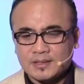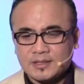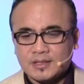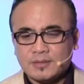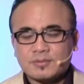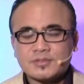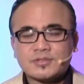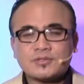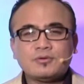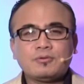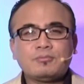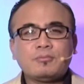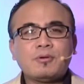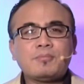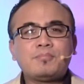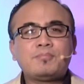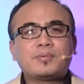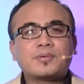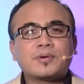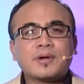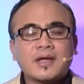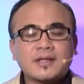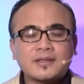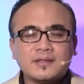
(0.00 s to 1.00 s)
There was no more
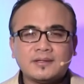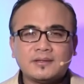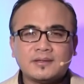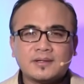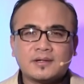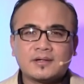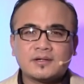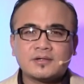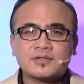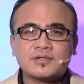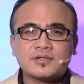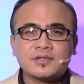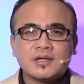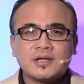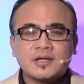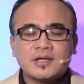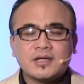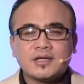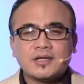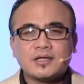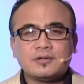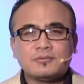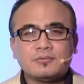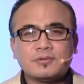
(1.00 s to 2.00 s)
breath in her.
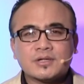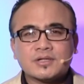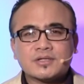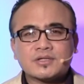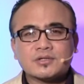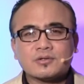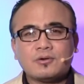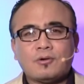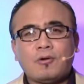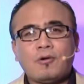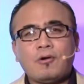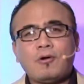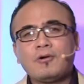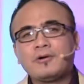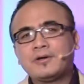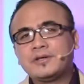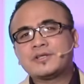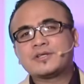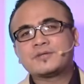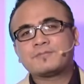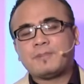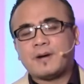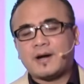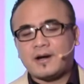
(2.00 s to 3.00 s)
It was
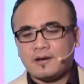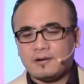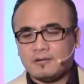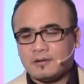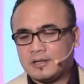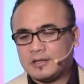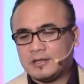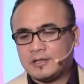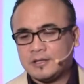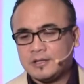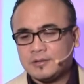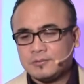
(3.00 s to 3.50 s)
awe-inspiring.